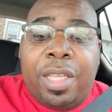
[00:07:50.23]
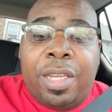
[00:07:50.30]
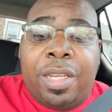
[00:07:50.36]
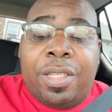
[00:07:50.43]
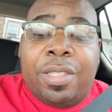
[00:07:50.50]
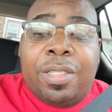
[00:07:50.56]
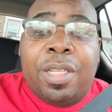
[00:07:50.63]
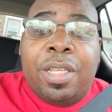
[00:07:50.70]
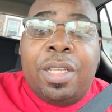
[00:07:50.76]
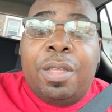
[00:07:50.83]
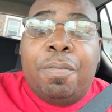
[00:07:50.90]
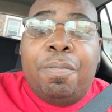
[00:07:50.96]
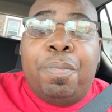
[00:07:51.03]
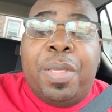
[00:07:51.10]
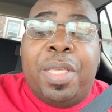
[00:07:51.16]
It is
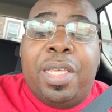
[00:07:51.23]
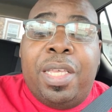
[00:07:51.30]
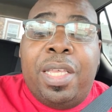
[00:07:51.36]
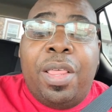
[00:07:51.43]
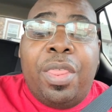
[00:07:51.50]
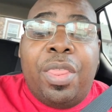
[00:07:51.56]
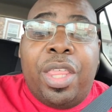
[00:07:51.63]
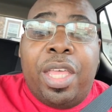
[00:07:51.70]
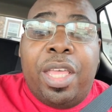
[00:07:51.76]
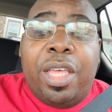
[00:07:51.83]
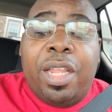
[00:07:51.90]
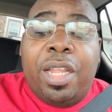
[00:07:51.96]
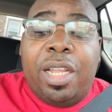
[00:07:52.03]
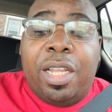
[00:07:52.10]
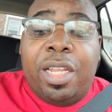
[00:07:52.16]

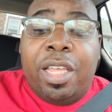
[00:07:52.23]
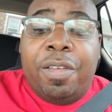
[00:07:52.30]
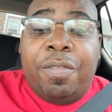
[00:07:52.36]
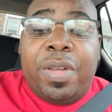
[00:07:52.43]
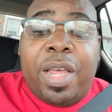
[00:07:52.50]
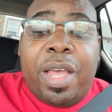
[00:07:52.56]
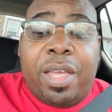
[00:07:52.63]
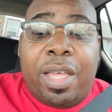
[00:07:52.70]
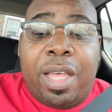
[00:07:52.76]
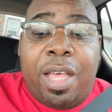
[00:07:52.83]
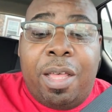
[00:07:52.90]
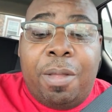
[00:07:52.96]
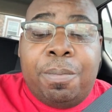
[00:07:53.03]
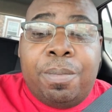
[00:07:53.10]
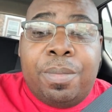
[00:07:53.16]

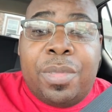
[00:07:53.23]
bethinklive.com.